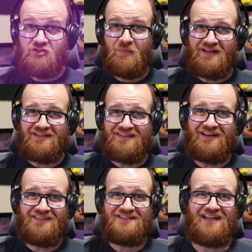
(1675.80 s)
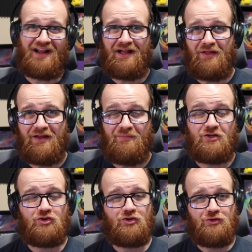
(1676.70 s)
for making it to the end of the deck highlight.
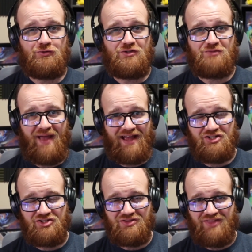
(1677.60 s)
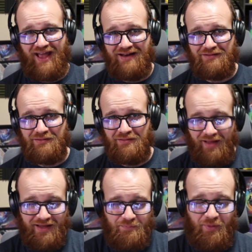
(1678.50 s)
Make sure you smash that
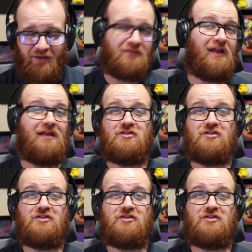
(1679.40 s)
like button and